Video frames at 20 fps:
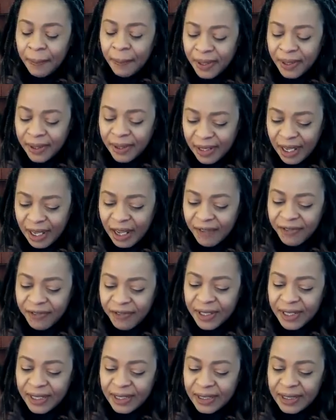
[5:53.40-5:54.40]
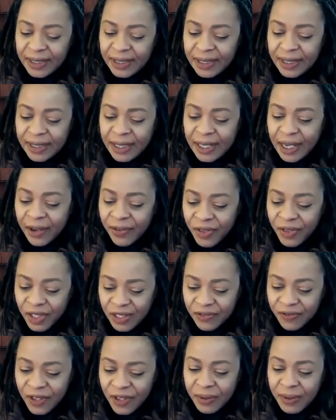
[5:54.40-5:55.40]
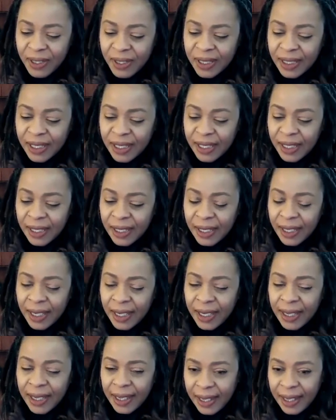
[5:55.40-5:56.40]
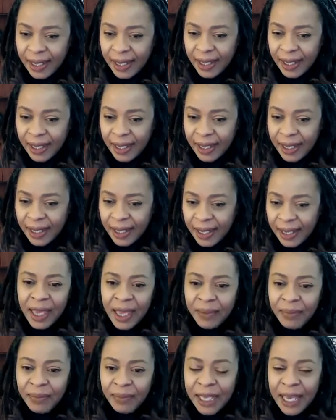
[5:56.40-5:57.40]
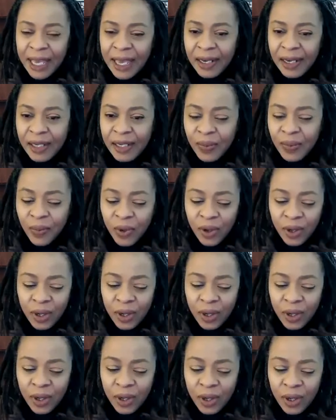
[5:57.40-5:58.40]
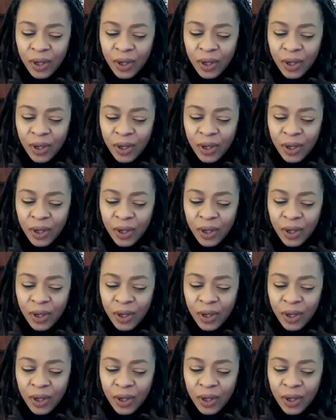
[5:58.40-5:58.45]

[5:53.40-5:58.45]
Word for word: Being confident of this very thing, he that began a good work,